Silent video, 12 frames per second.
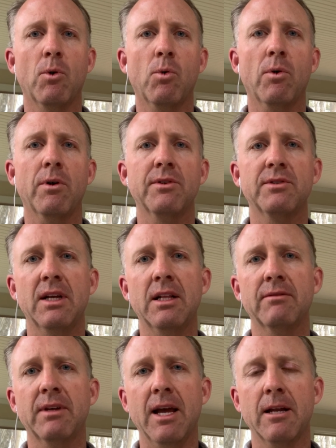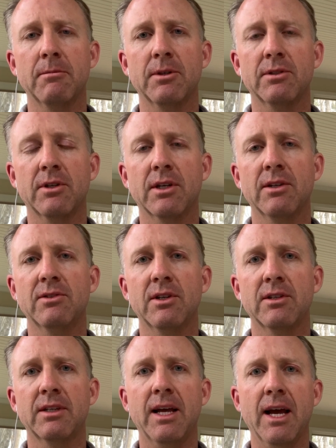or the sale of cannabis are
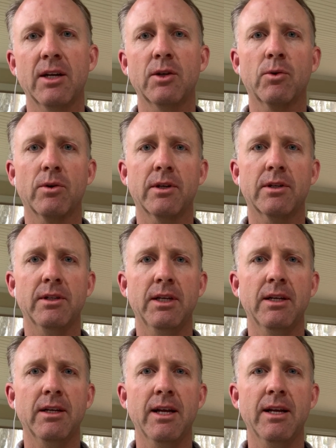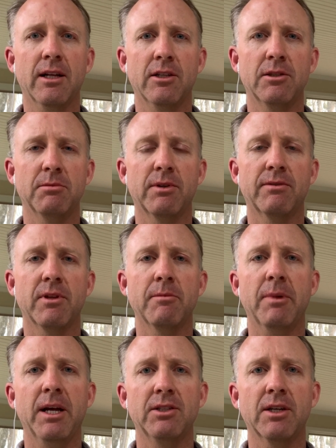considered categorically ineligible for the
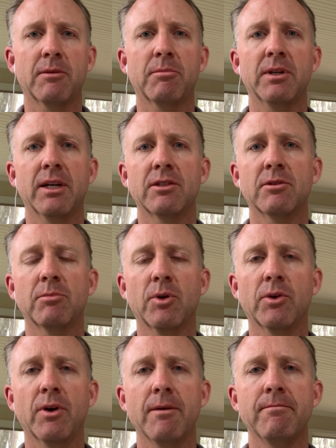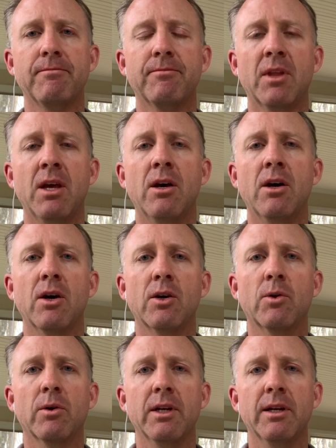Paycheck Protection Program,
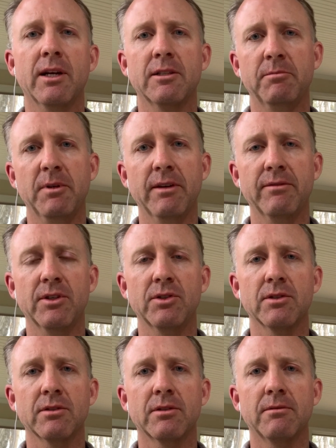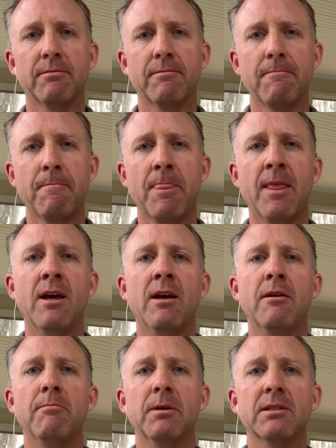according to SBA officials.
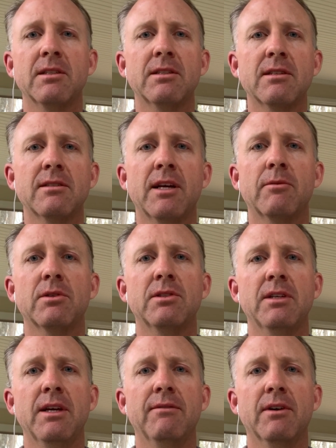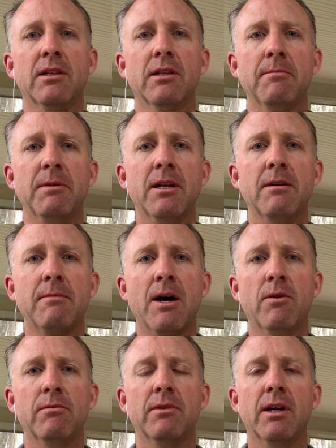Businesses that receive a limited
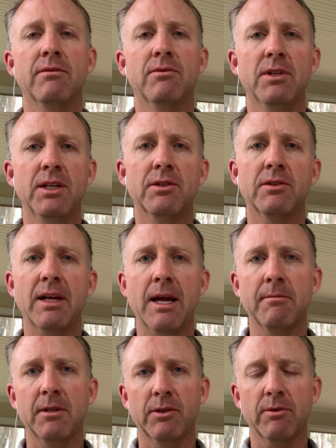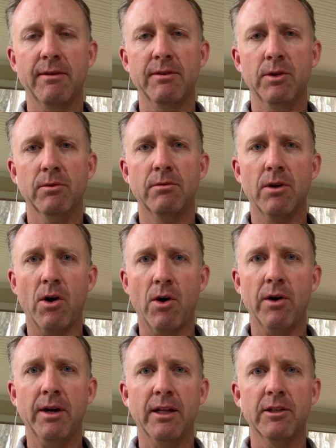amount of legal gambling revenue
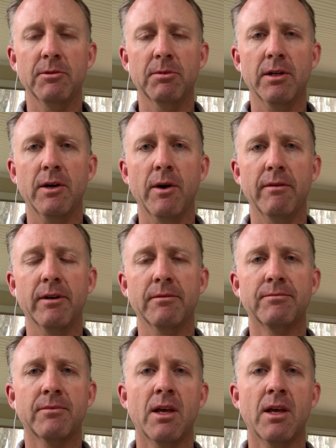are eligible, however.